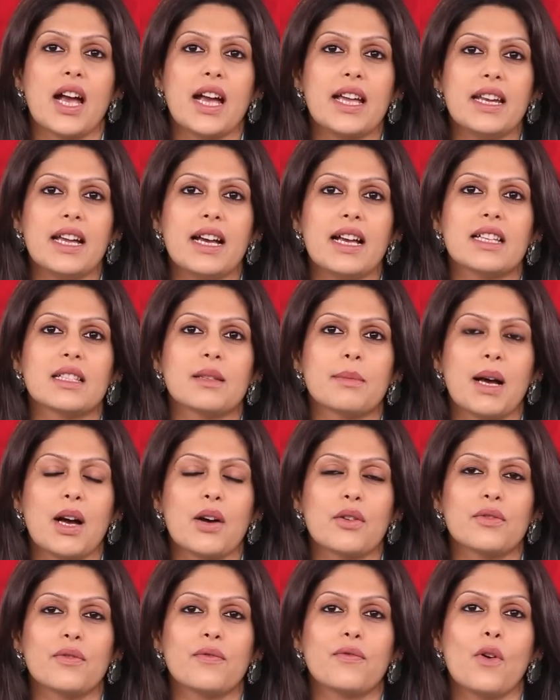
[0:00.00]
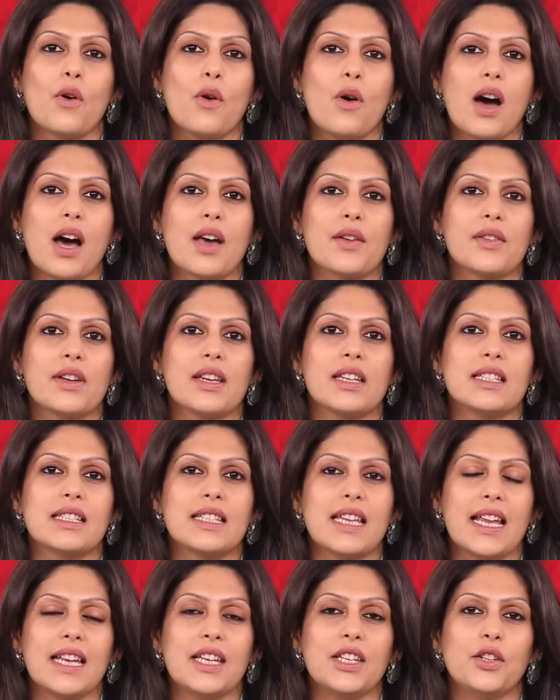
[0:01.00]
China has about
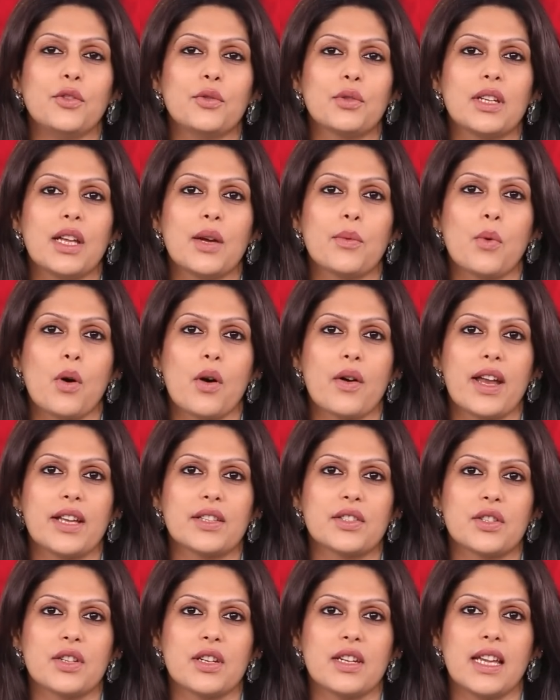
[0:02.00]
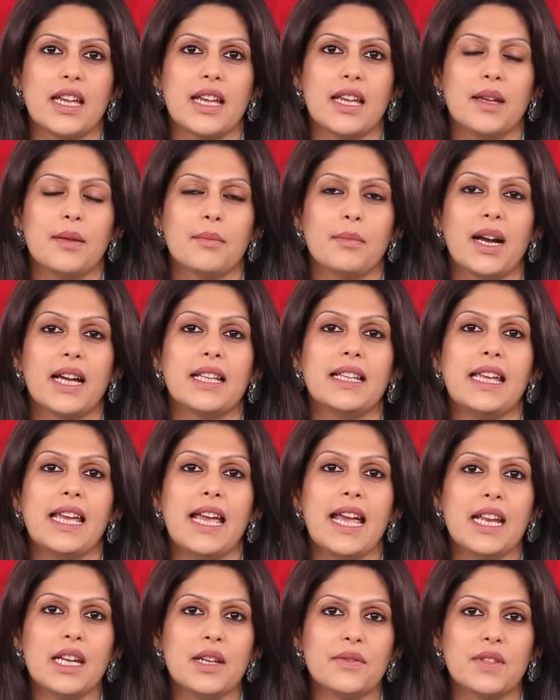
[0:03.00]
410 nuclear warheads today. By
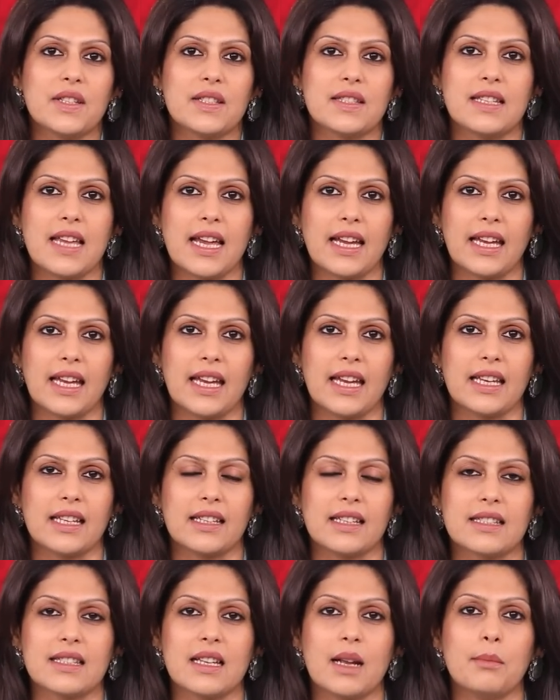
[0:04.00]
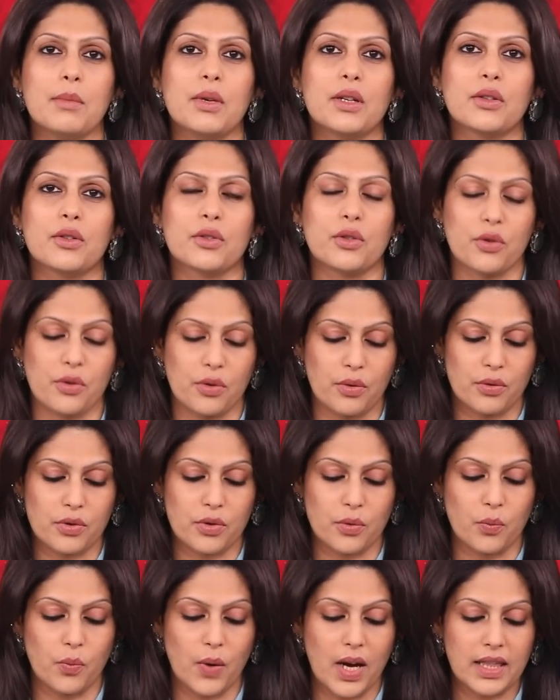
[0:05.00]
the end of this decade, this number could grow
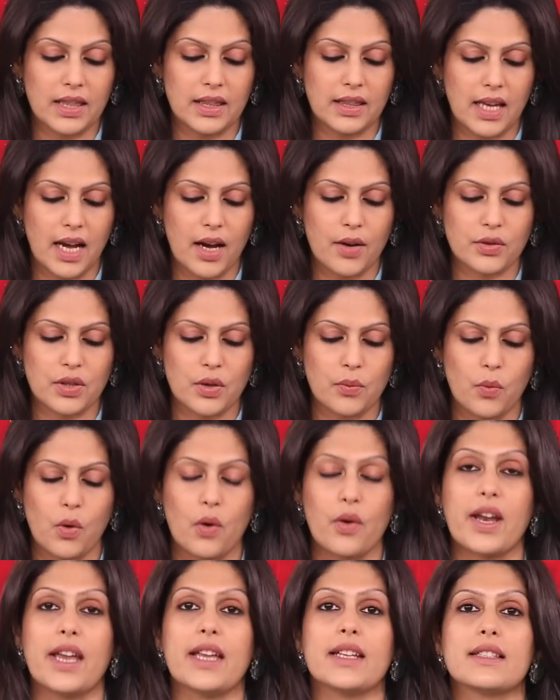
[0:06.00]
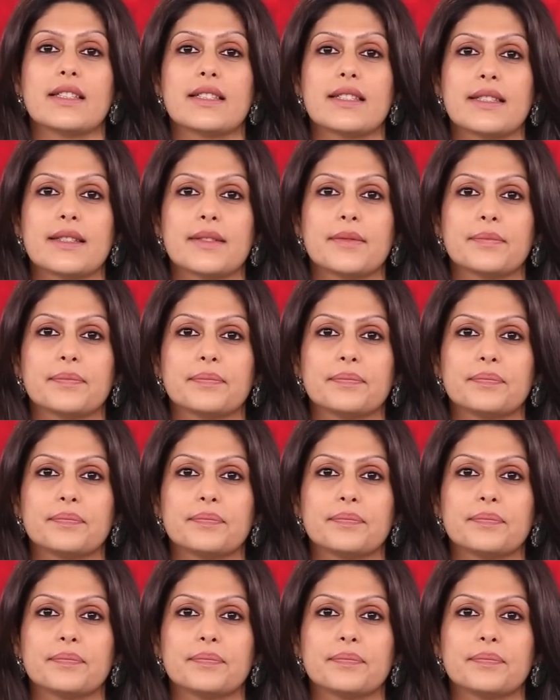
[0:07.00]
to 1,000 warheads.